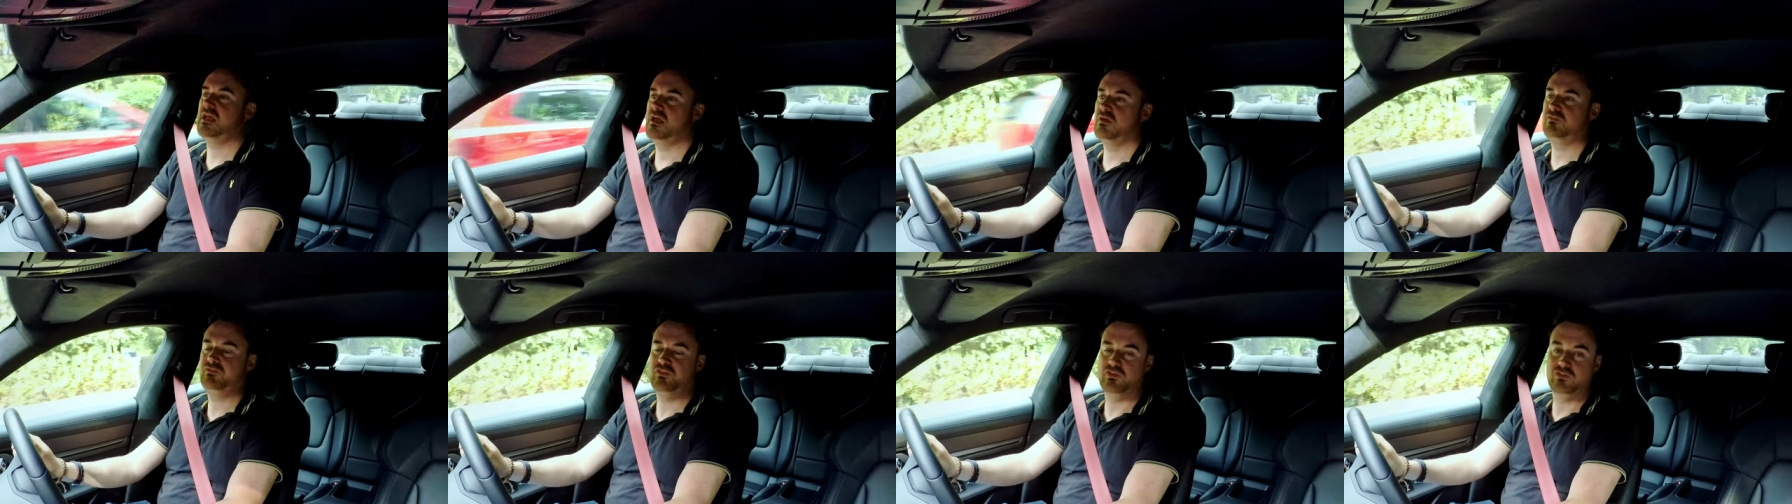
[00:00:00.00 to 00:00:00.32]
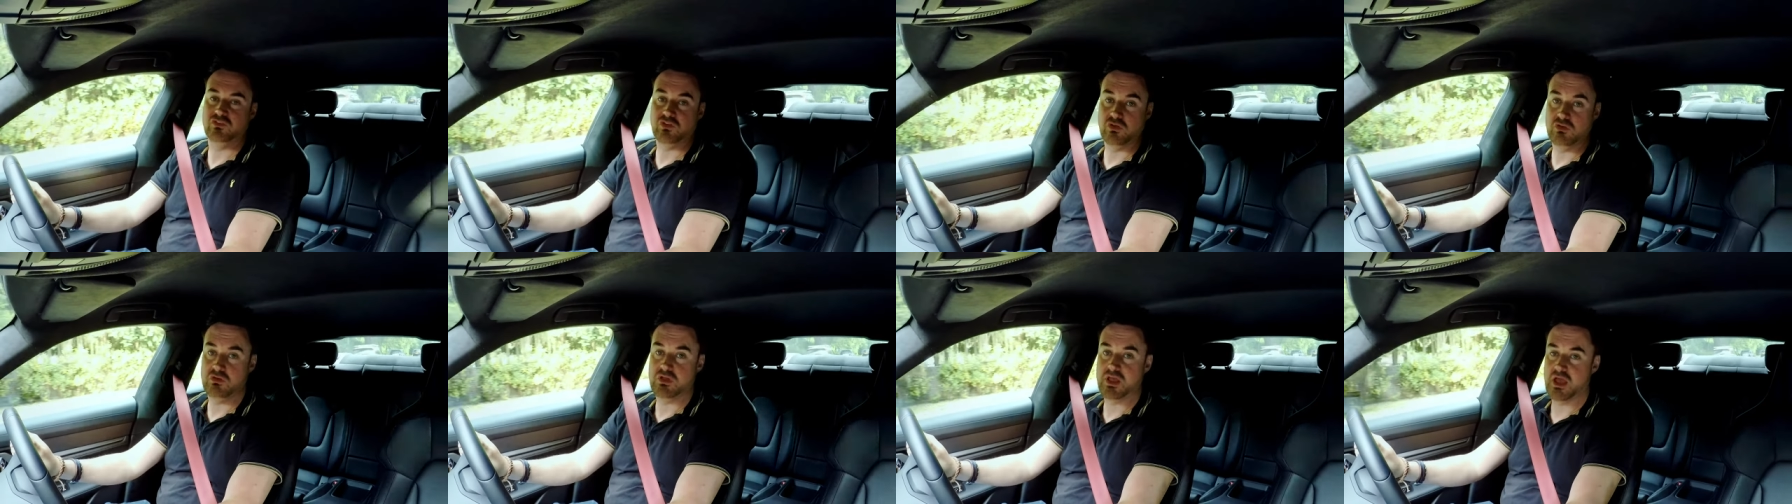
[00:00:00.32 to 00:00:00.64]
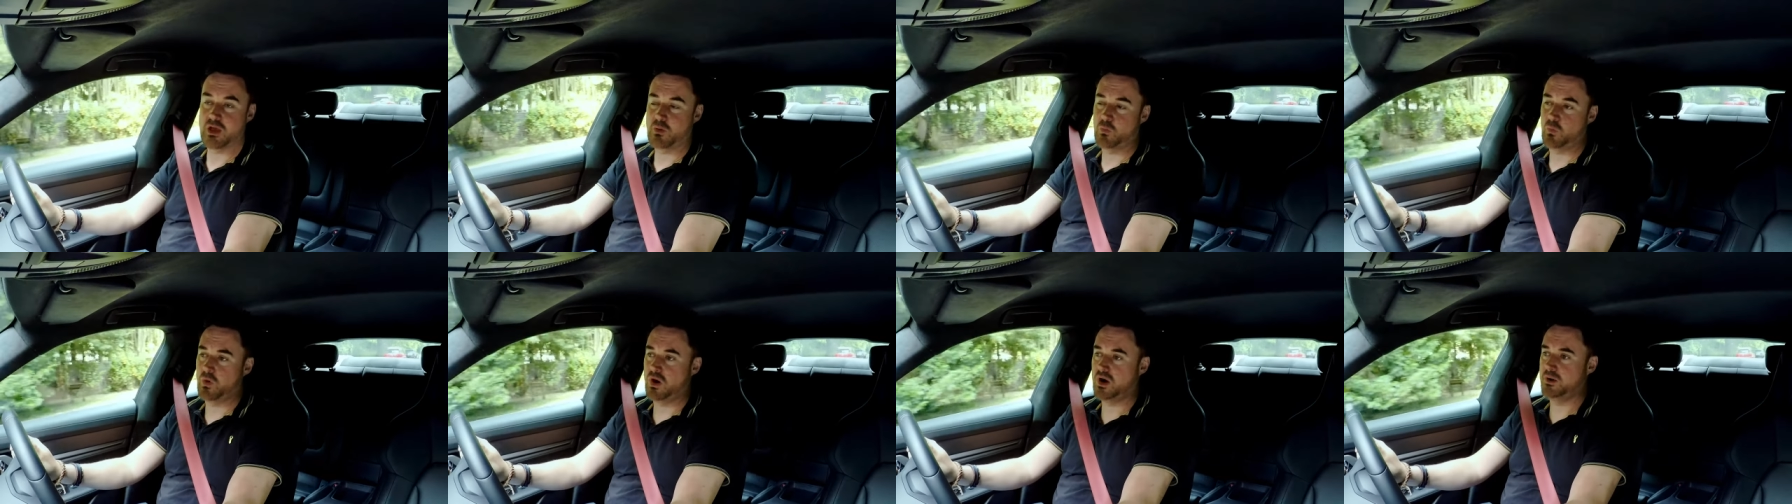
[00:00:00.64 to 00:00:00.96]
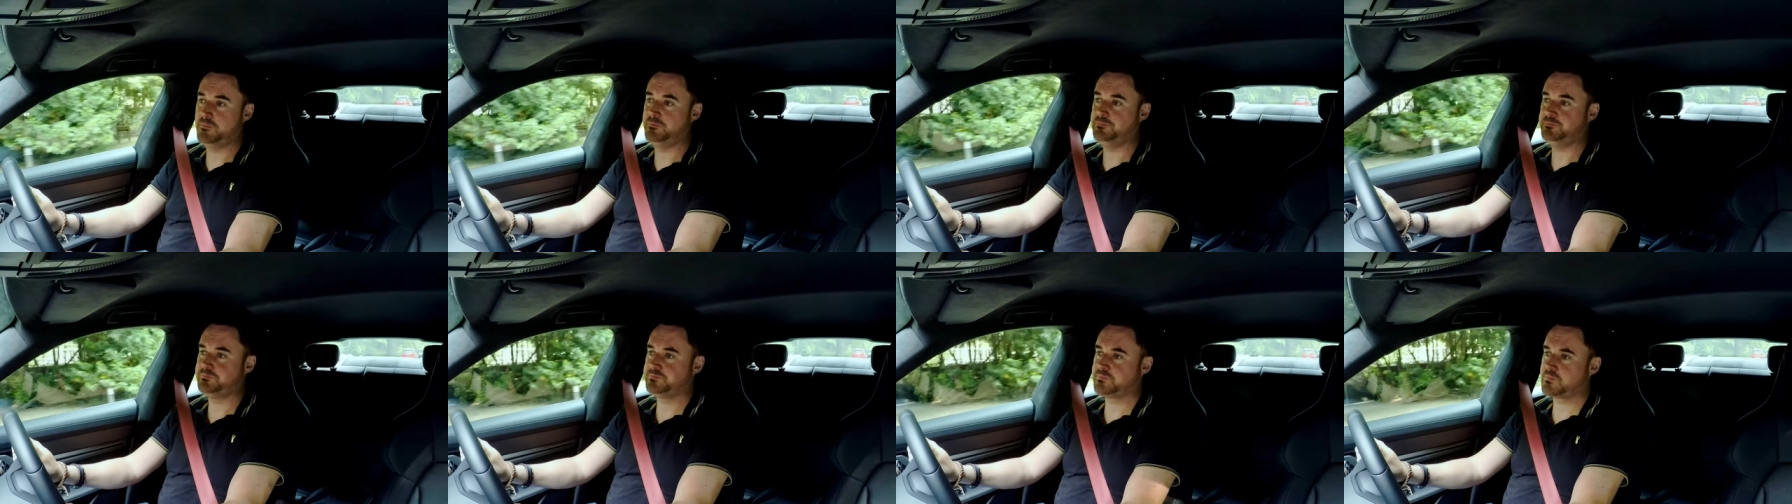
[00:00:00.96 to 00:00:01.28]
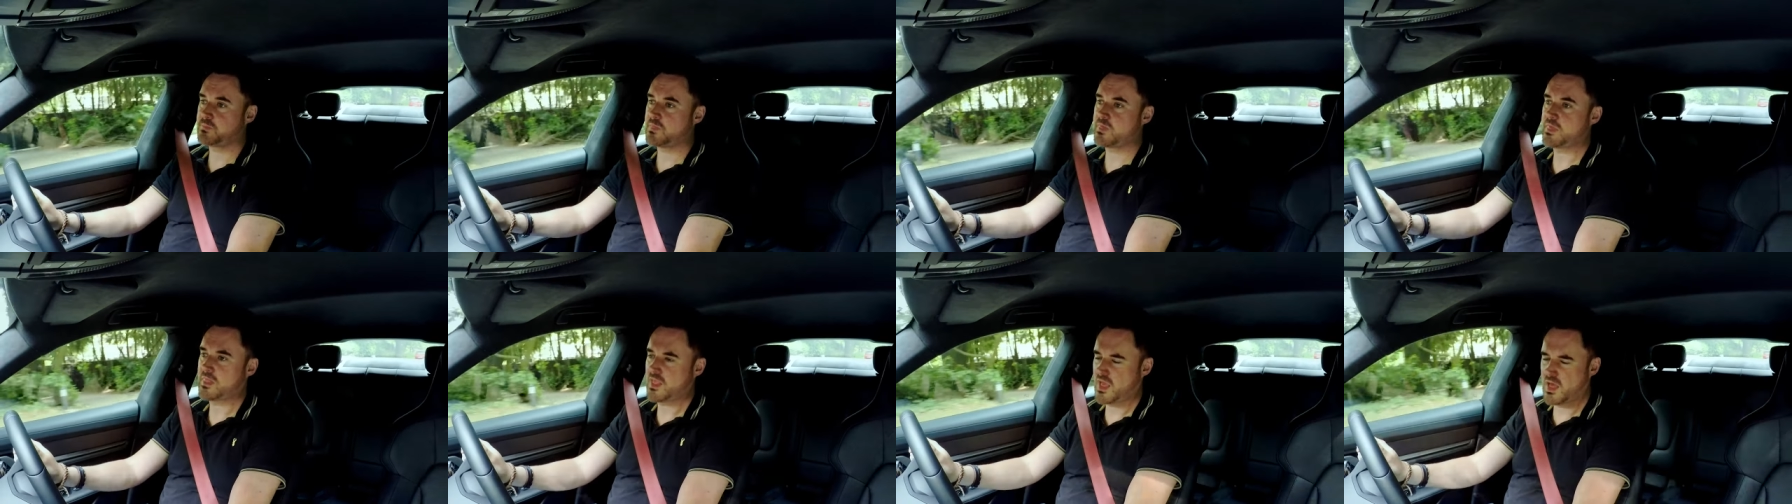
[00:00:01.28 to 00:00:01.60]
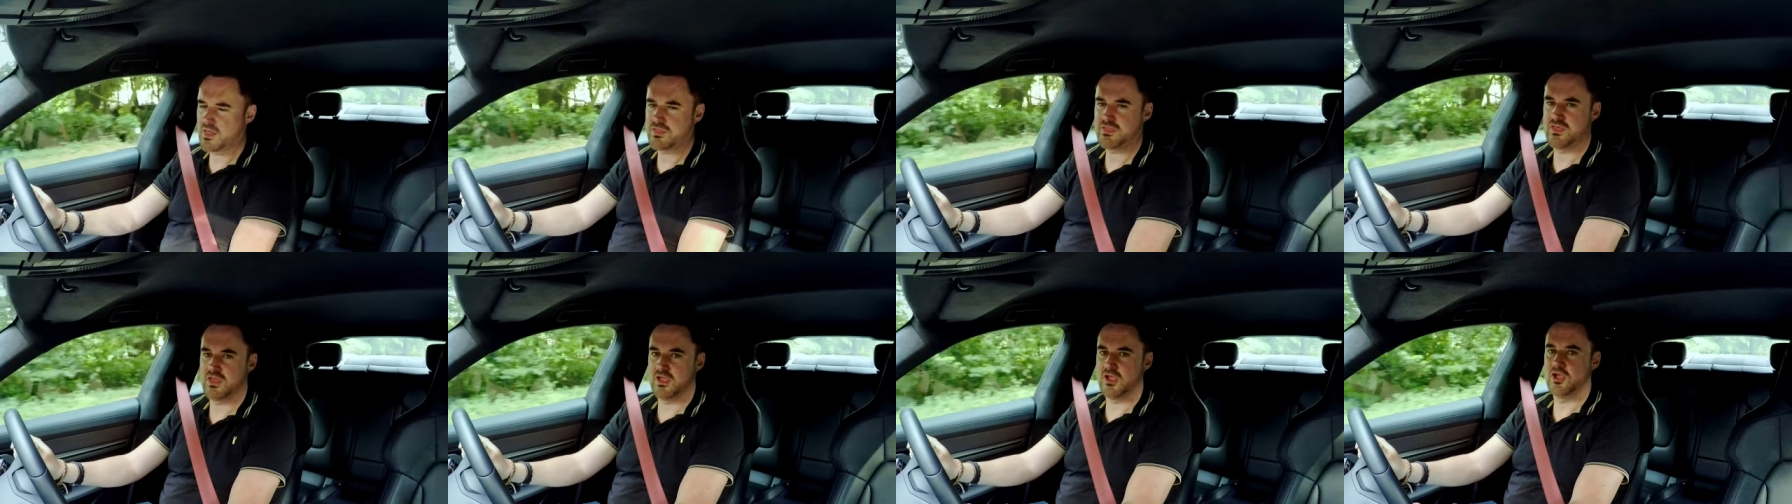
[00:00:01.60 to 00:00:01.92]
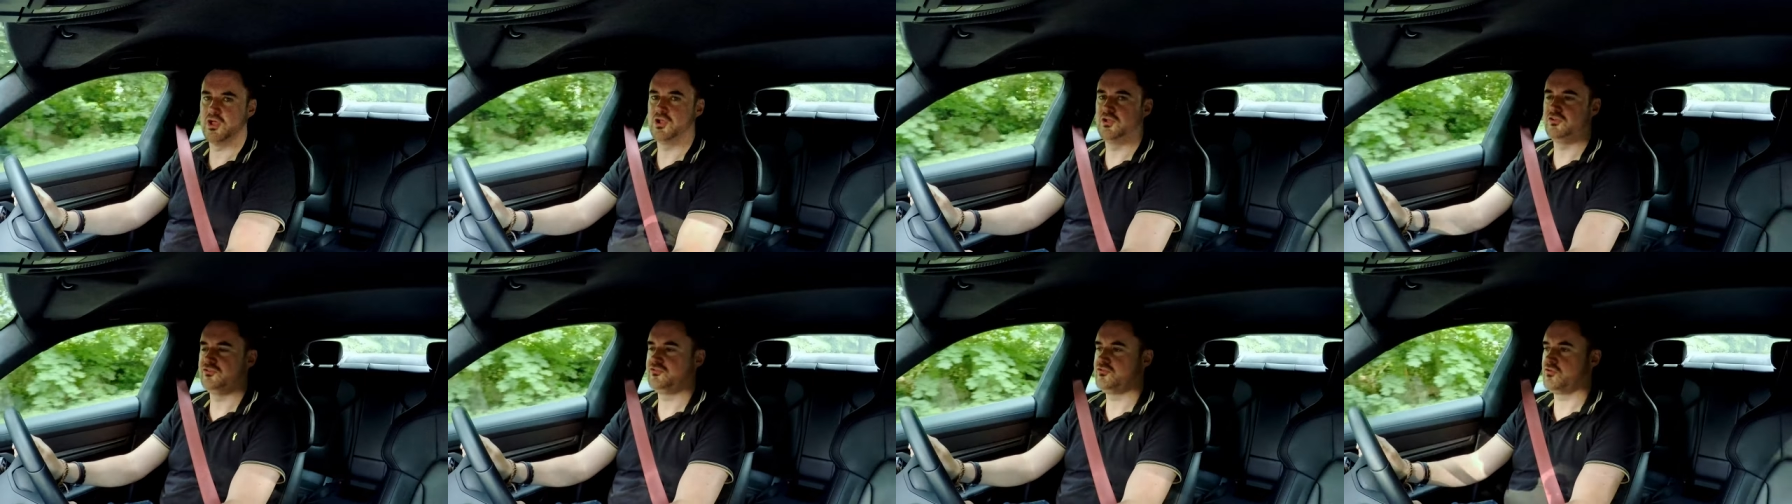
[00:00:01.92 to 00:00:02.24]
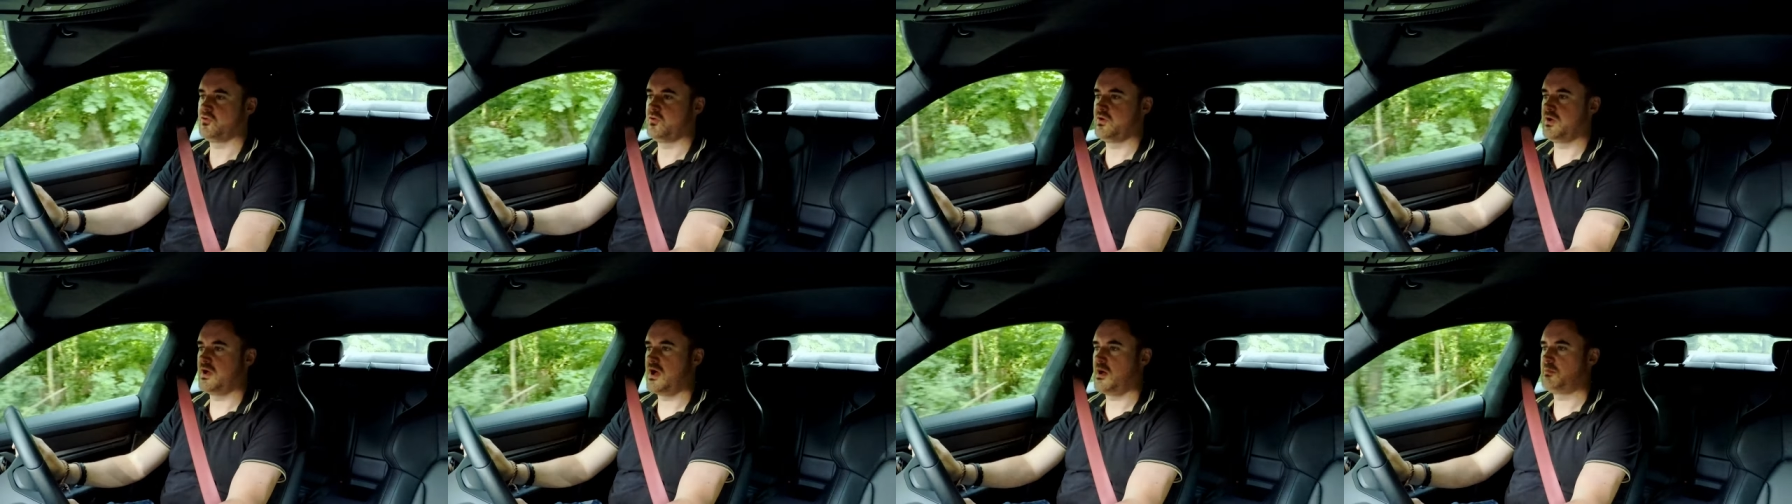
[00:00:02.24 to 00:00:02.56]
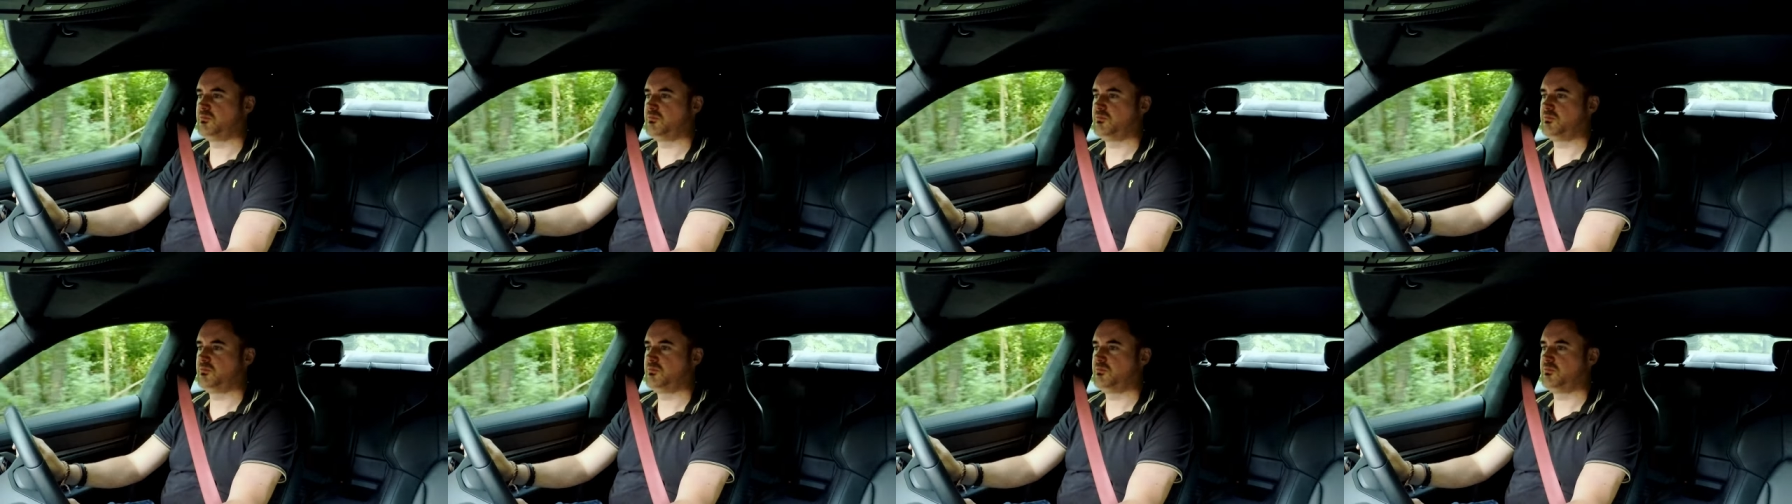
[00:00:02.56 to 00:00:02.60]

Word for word: if you do get one, I think you'll enjoy it.